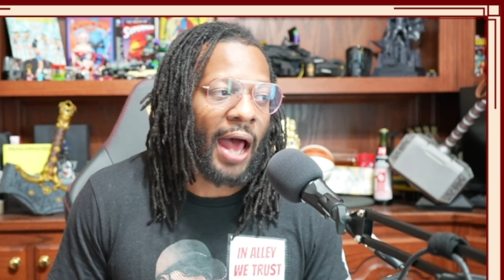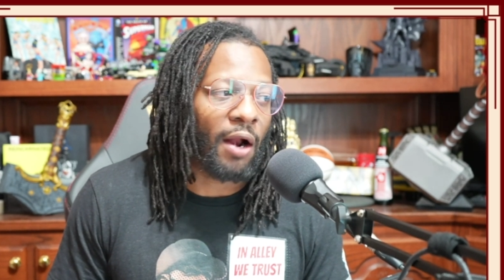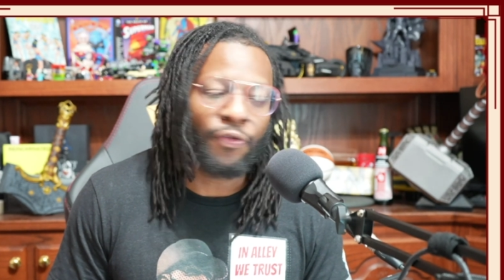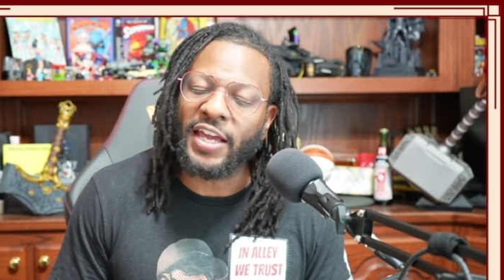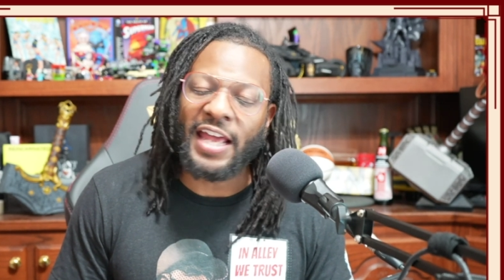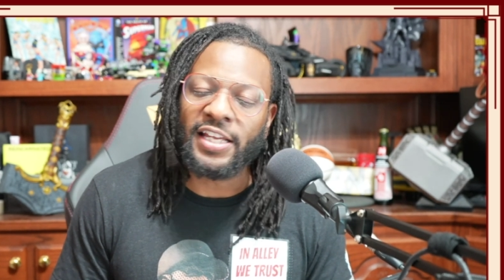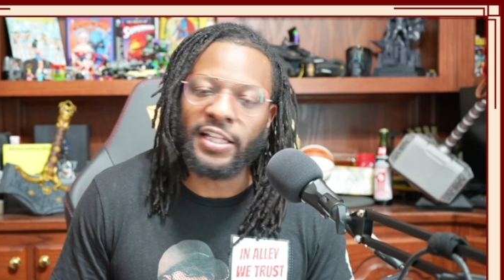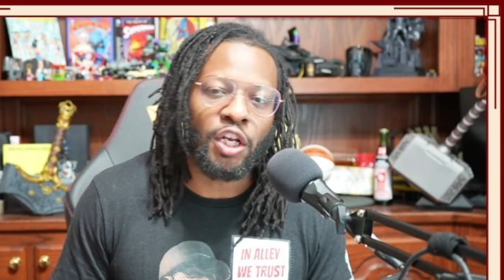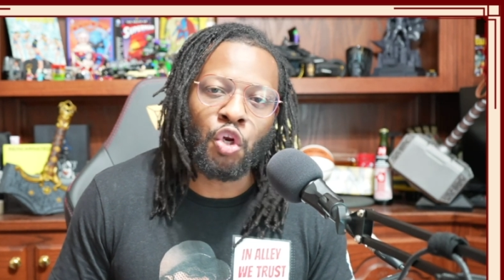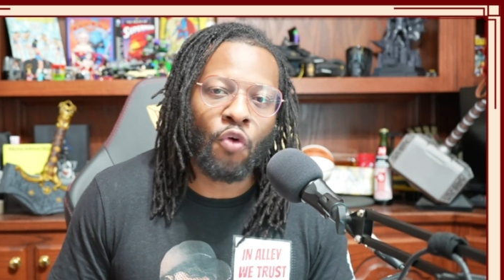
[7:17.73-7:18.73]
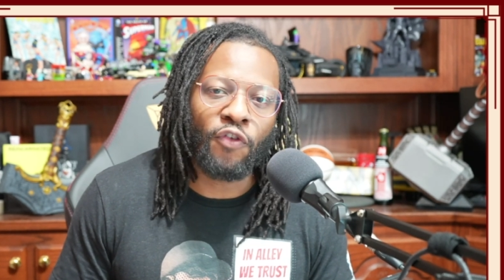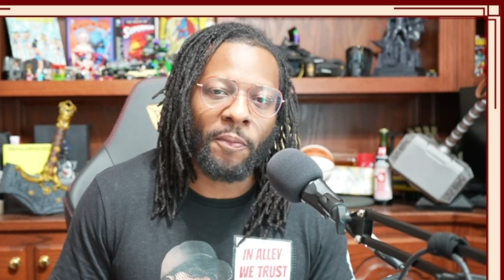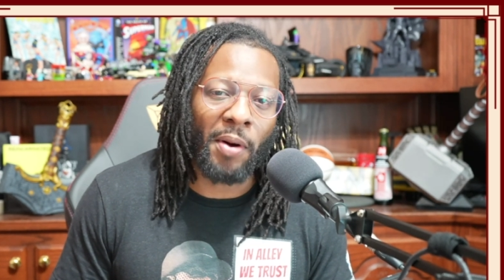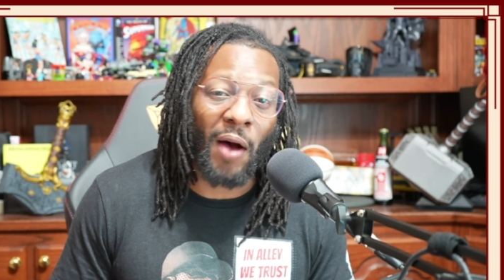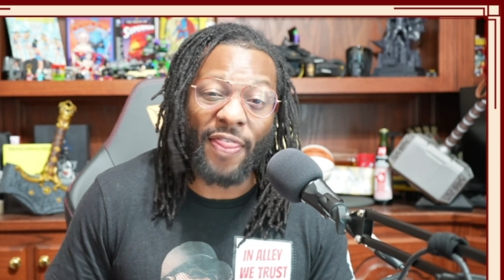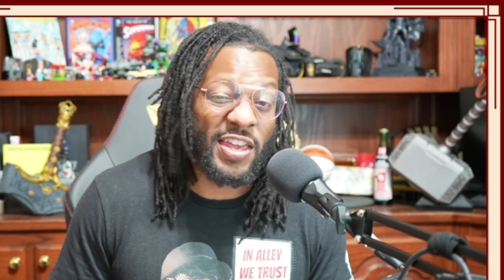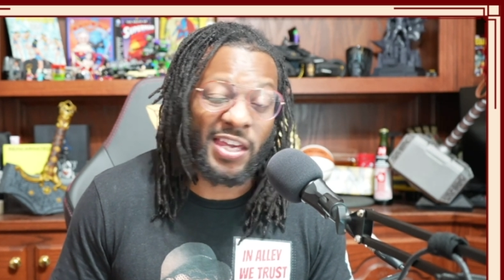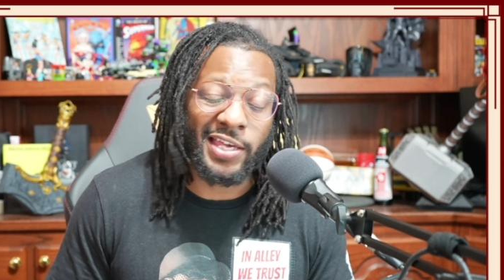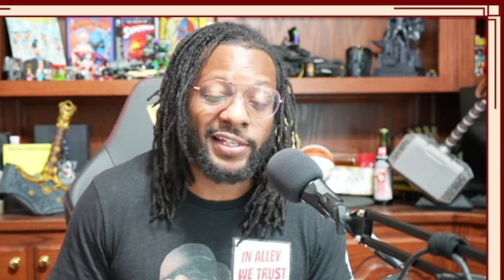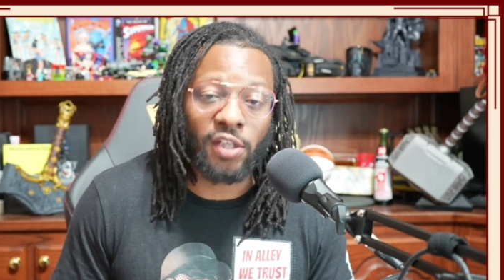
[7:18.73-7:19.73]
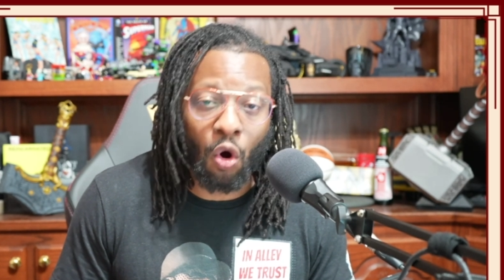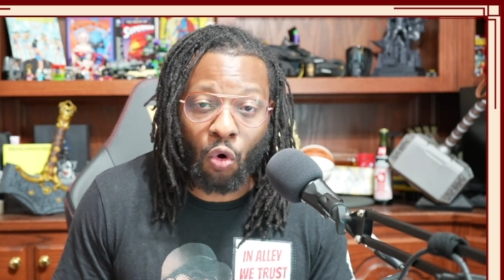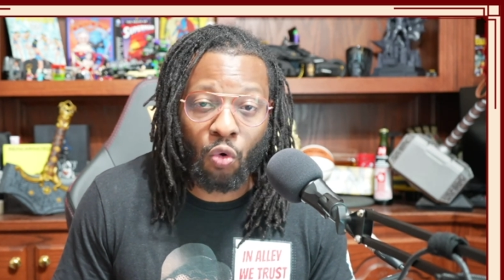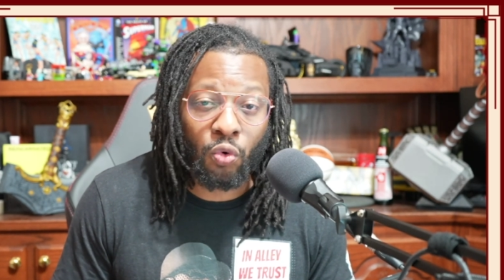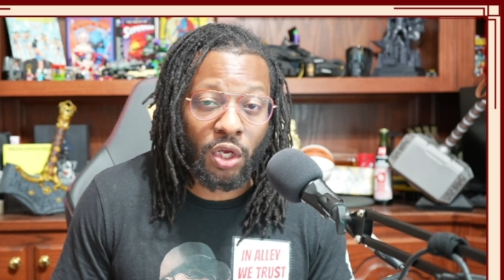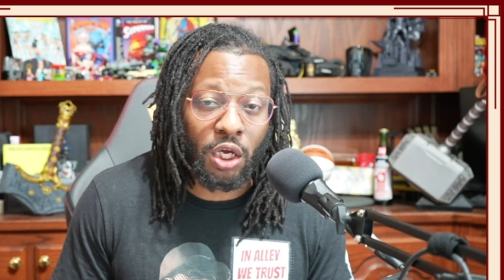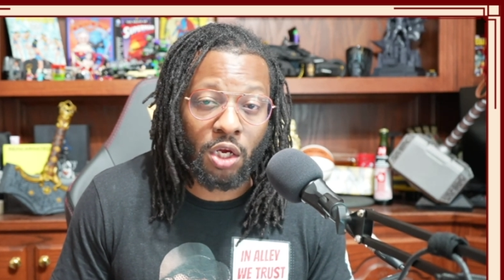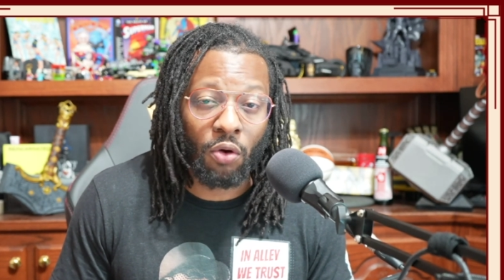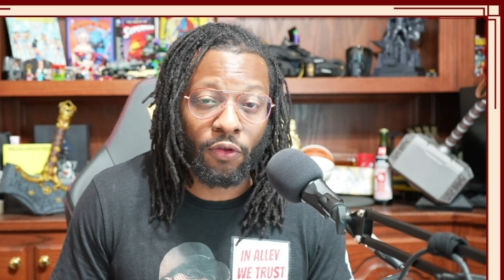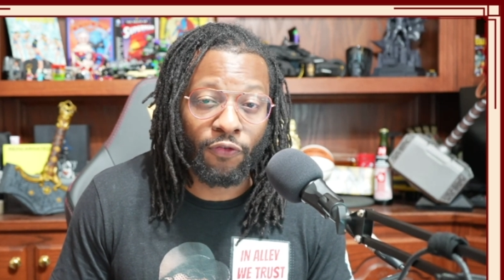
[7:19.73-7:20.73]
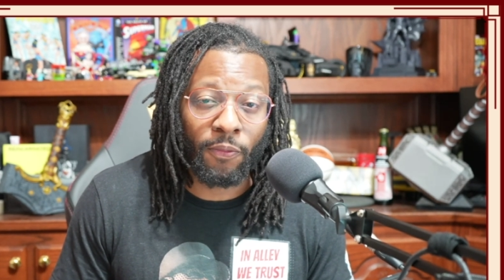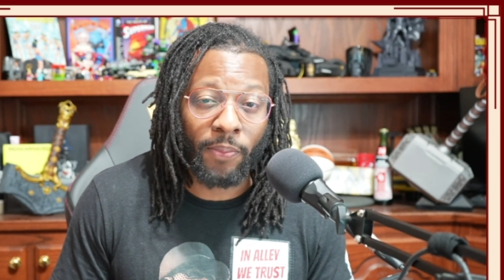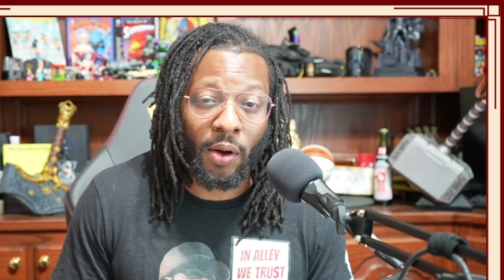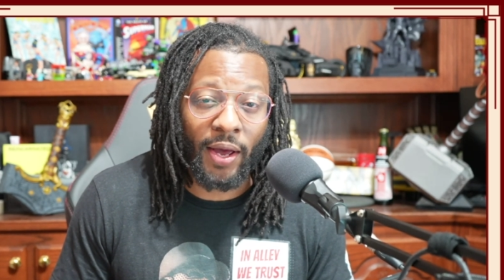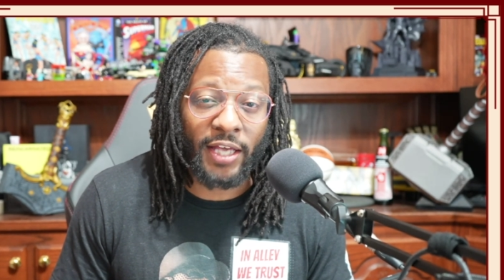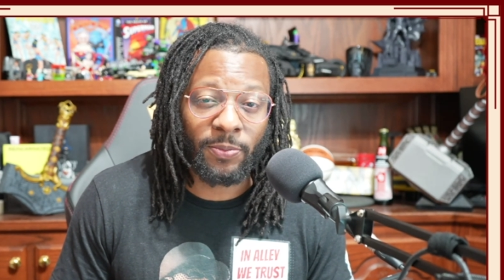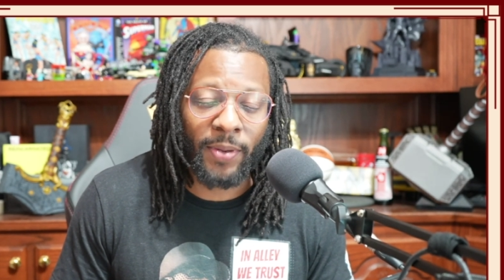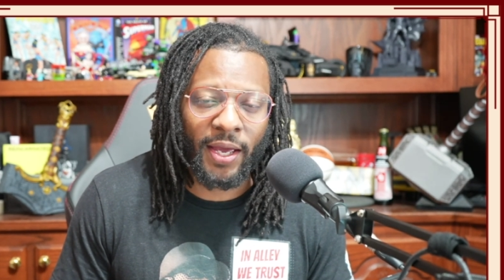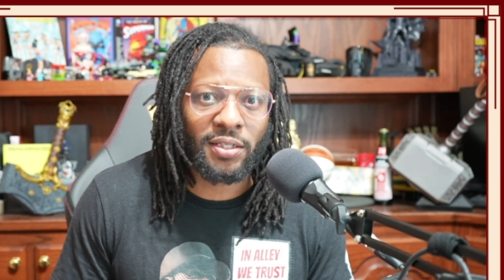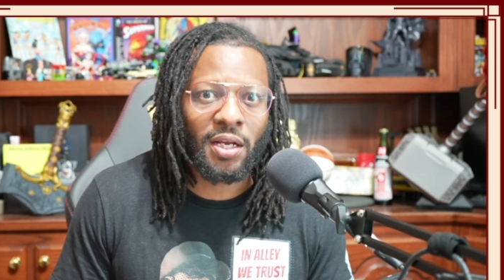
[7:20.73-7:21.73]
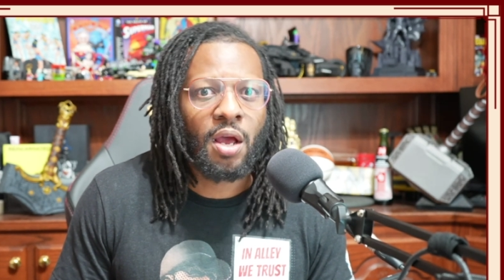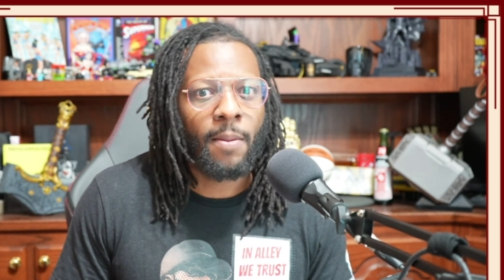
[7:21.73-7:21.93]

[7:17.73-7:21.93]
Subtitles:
I don't think it has anything to do with football. I think he's sold here on the football aspect,